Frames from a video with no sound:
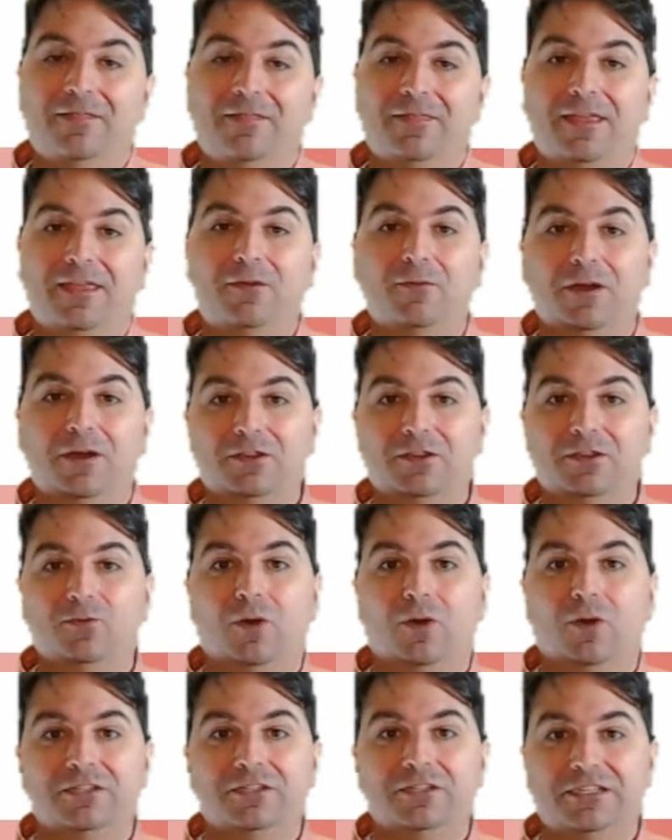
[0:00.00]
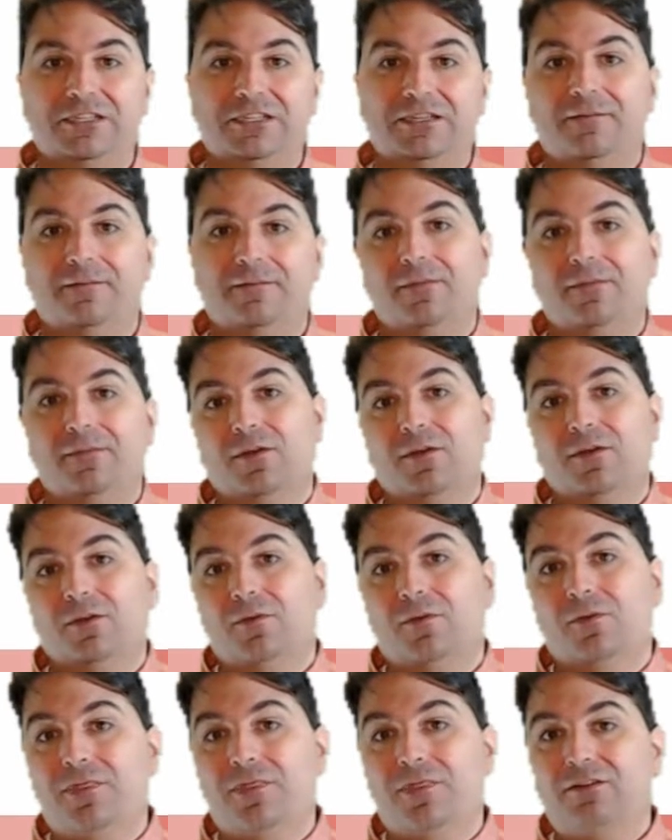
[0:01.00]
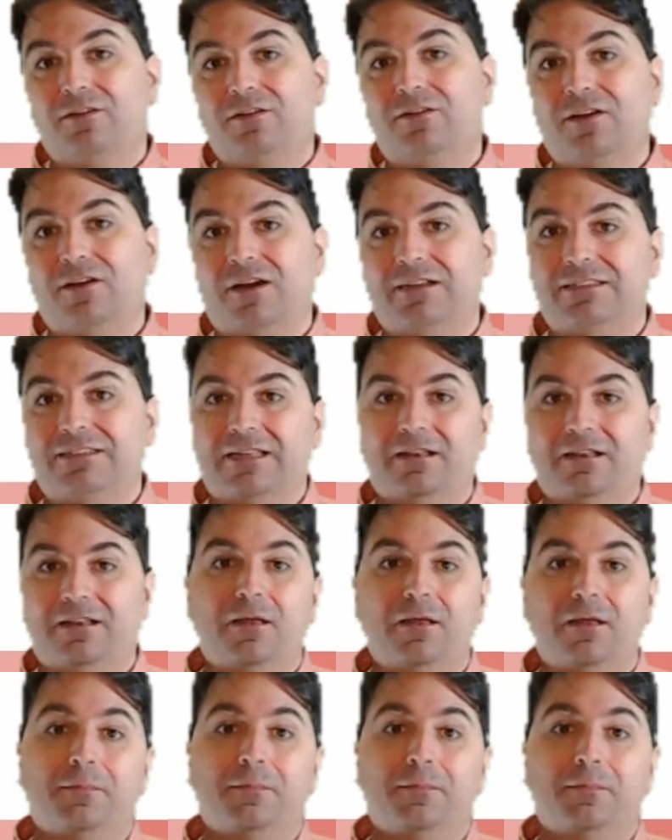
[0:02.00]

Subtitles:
They want you watching their content,